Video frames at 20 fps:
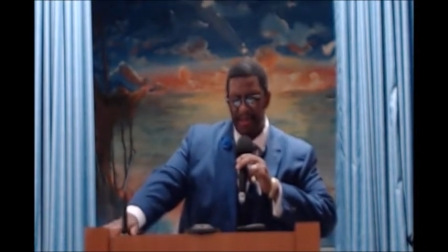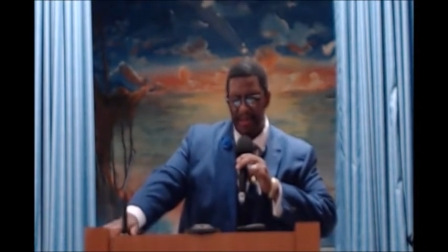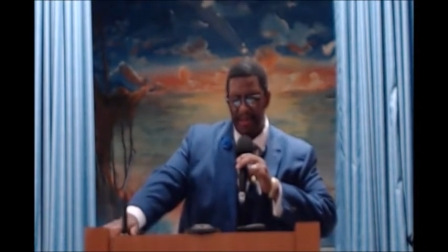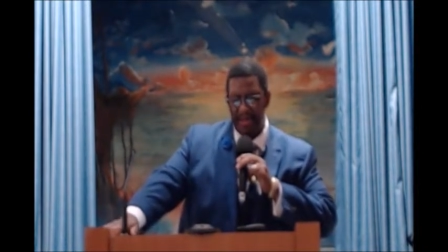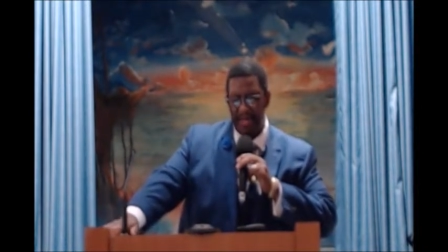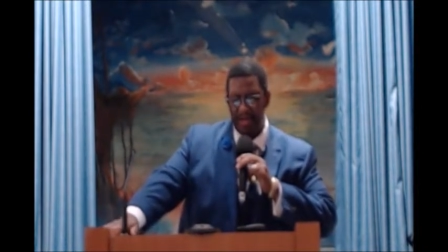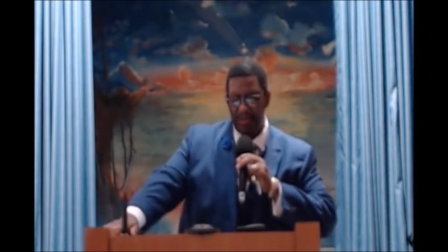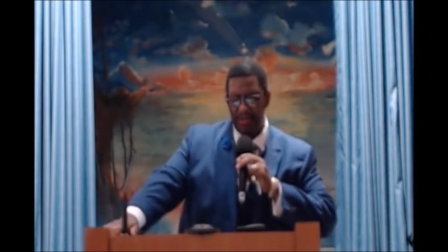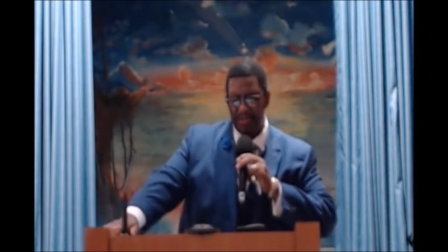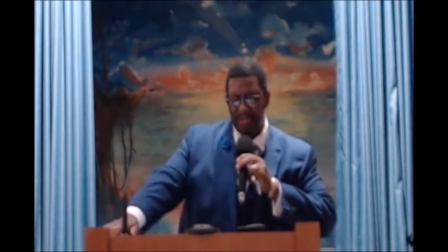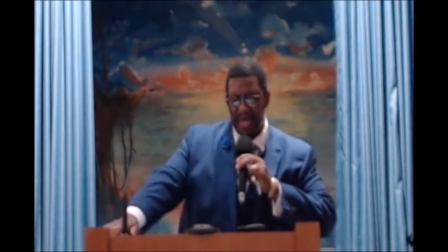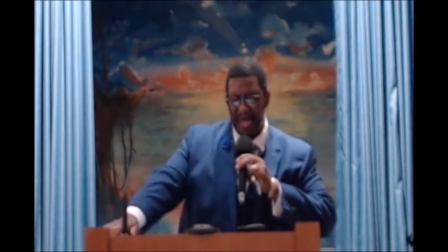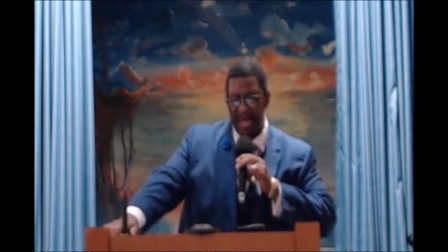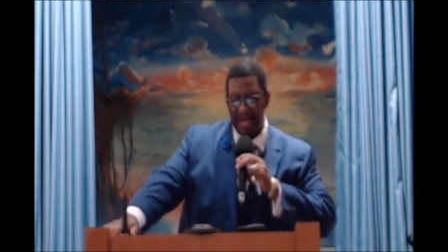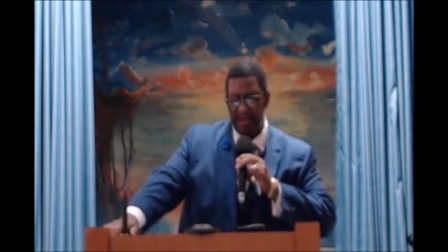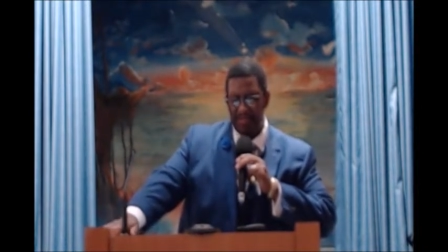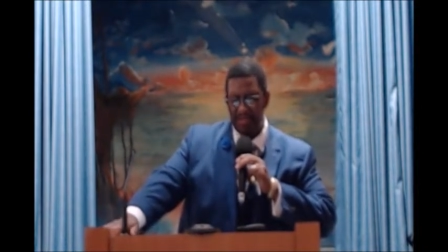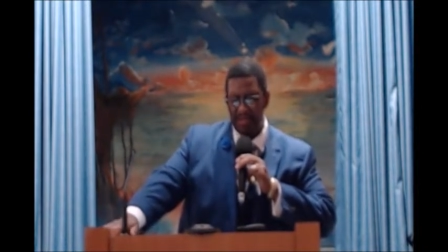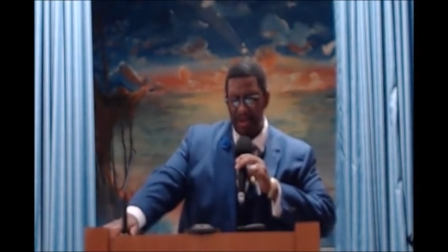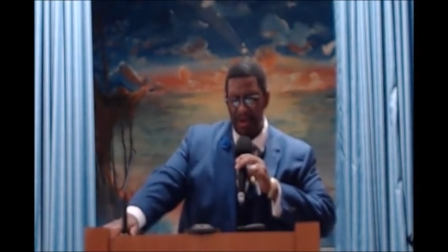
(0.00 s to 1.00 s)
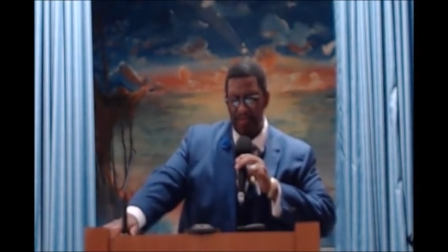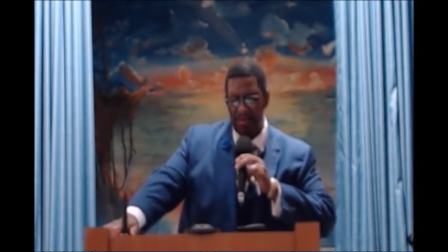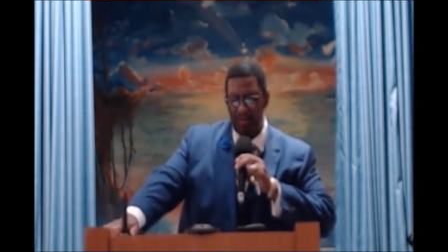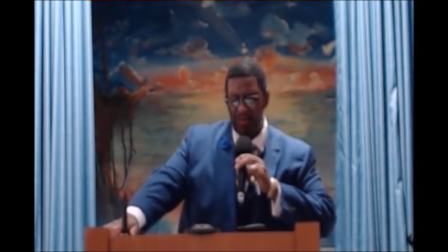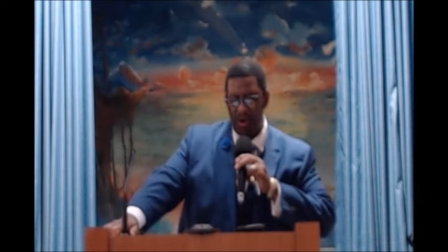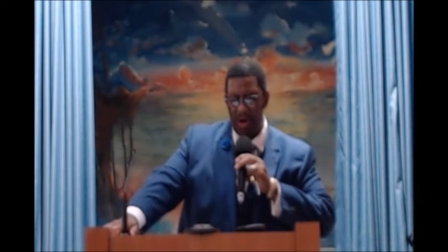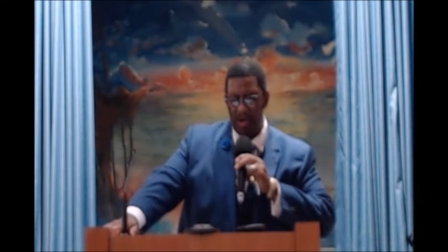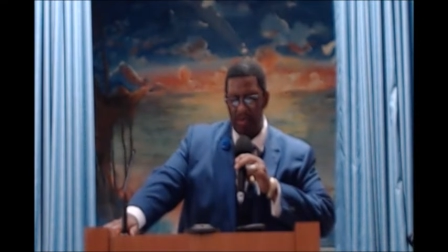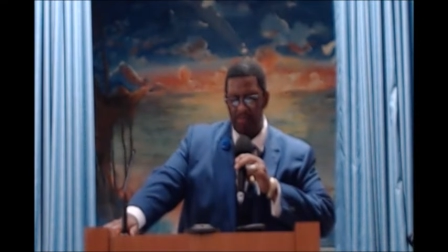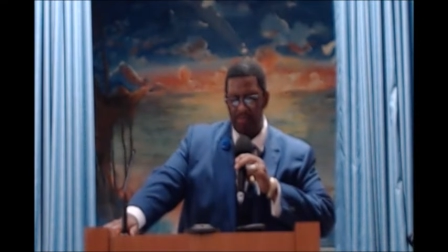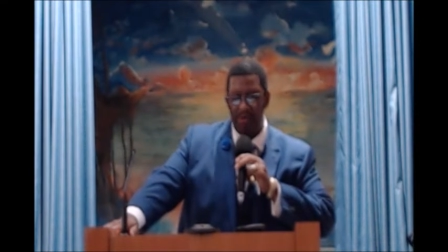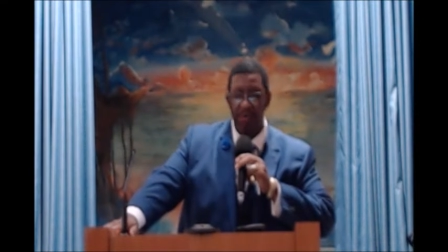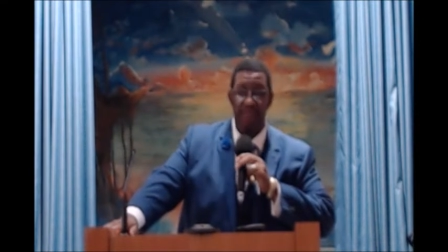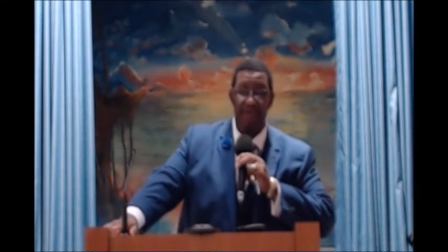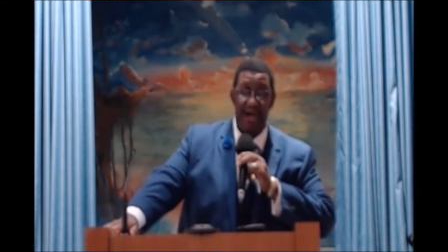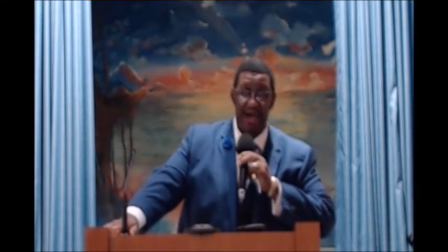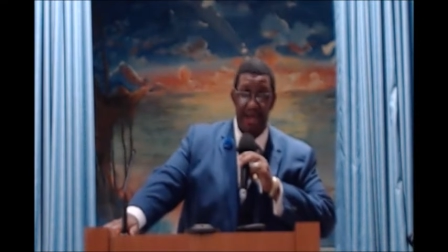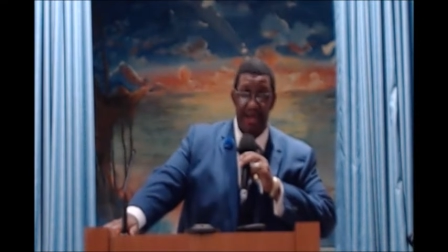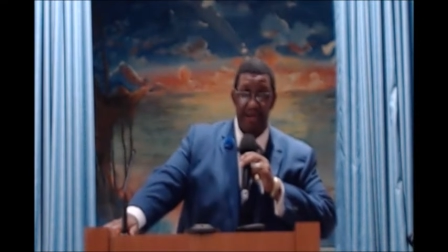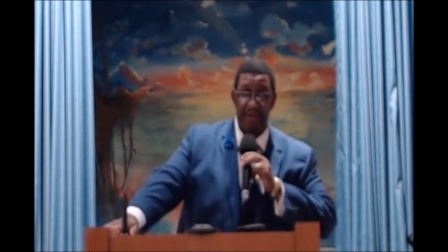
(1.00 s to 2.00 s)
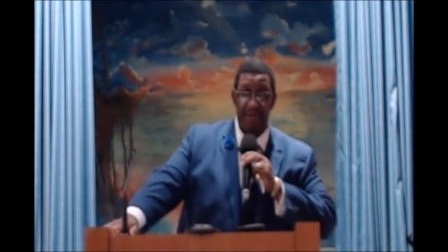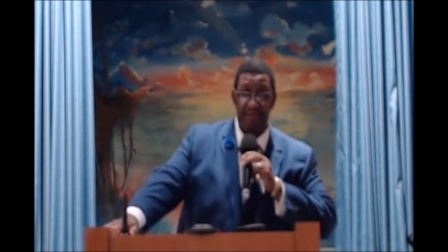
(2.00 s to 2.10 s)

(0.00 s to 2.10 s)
he was Adam's number one provider.